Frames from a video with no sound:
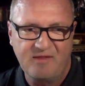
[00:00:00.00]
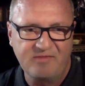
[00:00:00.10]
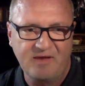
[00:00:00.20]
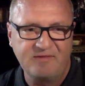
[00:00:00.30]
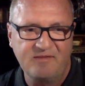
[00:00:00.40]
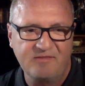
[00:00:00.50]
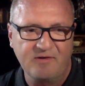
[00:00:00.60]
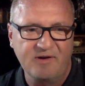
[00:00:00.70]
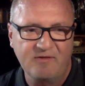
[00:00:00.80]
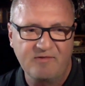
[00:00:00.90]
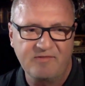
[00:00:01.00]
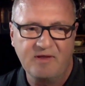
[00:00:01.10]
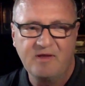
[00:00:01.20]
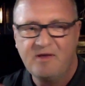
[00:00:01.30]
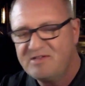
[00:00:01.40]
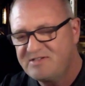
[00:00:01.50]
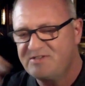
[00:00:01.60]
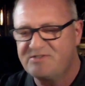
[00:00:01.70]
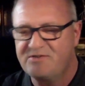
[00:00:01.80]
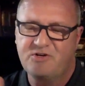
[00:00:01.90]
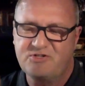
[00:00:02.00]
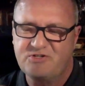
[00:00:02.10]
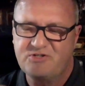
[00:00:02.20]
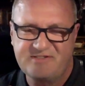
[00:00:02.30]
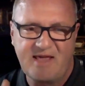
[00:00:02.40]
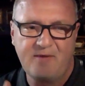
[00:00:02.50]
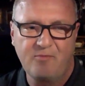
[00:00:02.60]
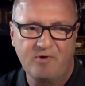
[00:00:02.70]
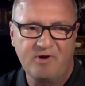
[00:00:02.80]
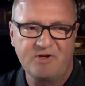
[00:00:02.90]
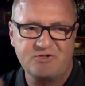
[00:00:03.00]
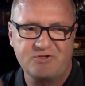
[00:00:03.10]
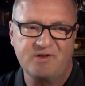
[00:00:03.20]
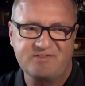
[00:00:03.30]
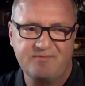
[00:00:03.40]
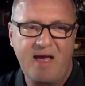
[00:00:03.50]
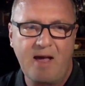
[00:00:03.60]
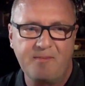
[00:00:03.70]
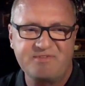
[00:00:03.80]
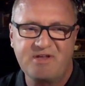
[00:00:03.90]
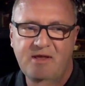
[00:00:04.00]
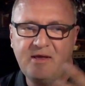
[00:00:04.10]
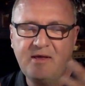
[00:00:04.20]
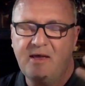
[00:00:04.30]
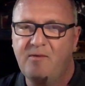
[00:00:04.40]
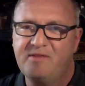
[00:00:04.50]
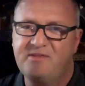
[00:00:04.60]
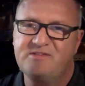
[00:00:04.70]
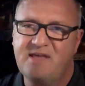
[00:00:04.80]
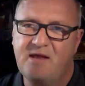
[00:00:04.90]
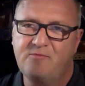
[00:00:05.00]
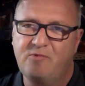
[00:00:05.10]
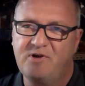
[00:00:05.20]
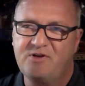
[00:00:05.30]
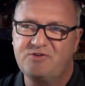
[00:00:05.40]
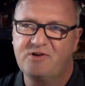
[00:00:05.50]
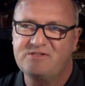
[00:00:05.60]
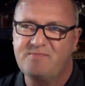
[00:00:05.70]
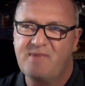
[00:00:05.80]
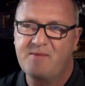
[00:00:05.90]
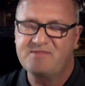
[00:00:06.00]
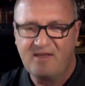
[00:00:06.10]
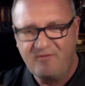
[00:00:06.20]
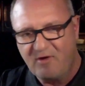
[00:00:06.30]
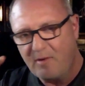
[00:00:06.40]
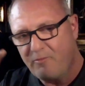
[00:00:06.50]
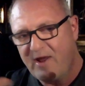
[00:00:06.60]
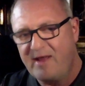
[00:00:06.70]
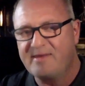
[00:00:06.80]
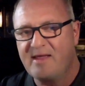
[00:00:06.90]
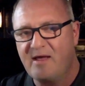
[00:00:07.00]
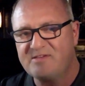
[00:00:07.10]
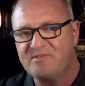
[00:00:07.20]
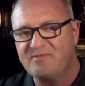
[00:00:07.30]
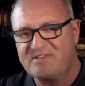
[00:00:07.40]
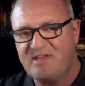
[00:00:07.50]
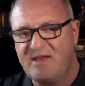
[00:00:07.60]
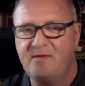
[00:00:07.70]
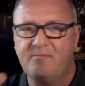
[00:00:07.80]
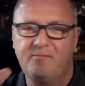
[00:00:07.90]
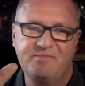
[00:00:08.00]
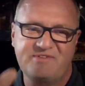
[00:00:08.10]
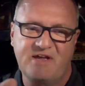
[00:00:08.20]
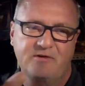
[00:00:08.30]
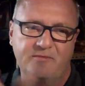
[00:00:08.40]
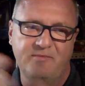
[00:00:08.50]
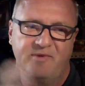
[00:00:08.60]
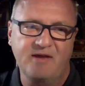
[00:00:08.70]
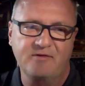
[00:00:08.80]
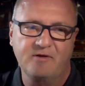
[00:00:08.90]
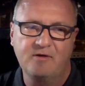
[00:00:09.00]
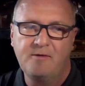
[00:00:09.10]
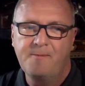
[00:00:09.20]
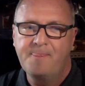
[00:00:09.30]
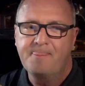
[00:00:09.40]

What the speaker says: 1930 kind of thing. So you search the Sanborn Insurance maps. And what the Sanborn Insurance maps give you are breakdowns of the city sector by sector.